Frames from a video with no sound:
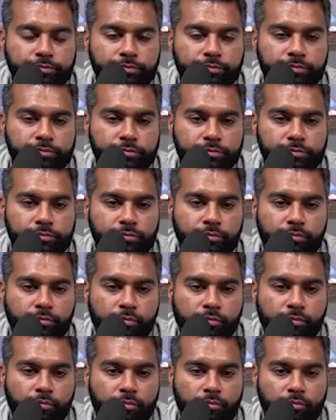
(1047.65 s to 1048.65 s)

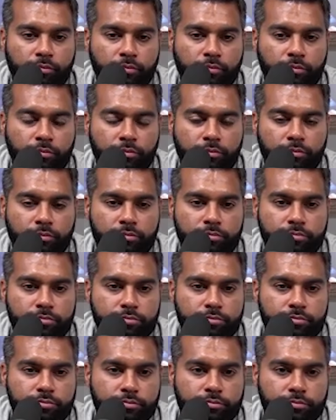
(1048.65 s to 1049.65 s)

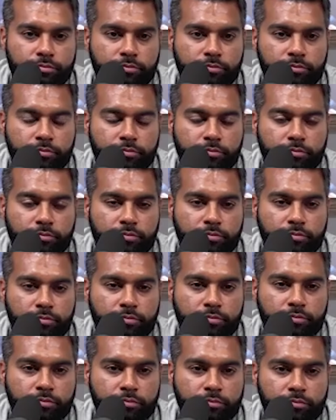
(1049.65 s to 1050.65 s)

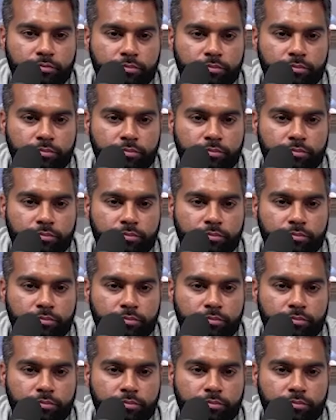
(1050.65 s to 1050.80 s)
The person shown says nothing.